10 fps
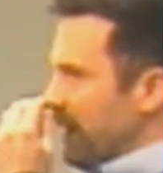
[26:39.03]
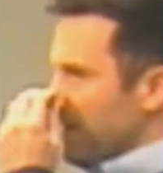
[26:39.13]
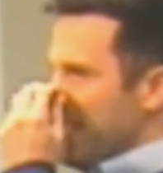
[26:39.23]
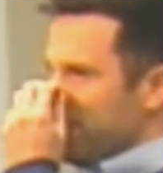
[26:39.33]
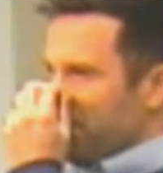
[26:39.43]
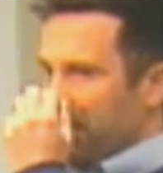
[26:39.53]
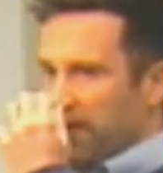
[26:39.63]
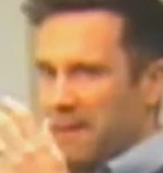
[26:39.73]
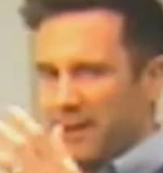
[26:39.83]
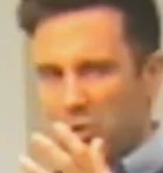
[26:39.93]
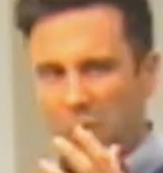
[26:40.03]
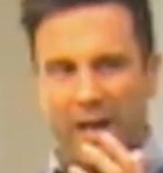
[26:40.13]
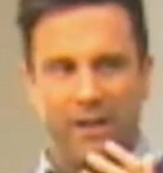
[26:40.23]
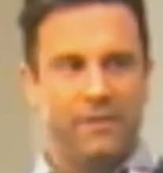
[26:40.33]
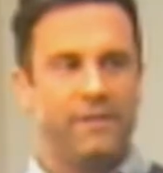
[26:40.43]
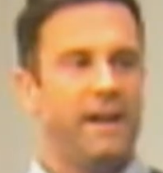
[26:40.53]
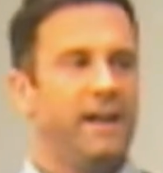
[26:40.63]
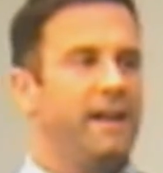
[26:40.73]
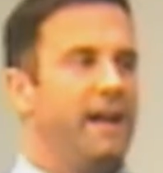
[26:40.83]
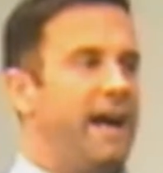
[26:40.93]
about age of, of about 12,
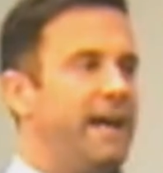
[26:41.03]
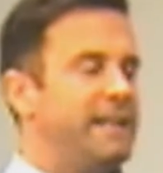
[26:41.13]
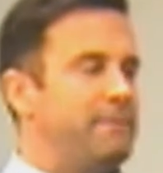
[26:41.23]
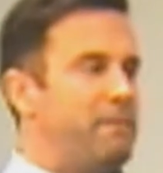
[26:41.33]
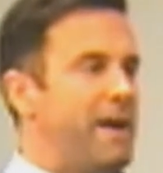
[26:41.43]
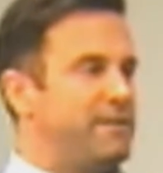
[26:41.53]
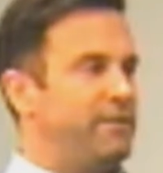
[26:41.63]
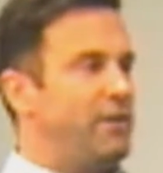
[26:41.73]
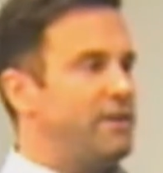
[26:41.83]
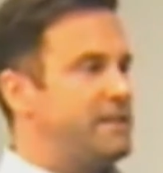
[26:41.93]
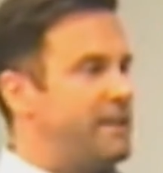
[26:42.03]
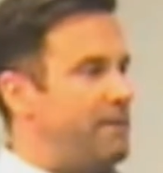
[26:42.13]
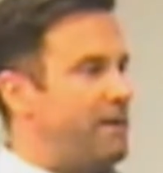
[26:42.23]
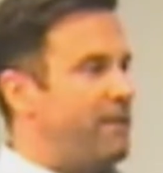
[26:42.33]
and his parents have lost him,